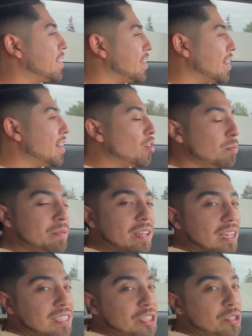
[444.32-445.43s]
yeah, hope you
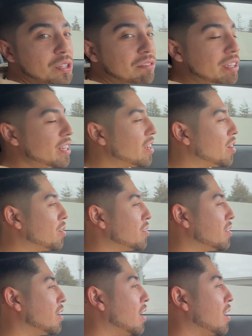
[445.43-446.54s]
guys enjoy the video.
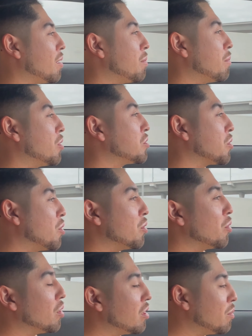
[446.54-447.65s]
I'm also going to
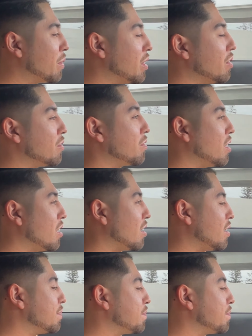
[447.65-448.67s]
do a little bit of I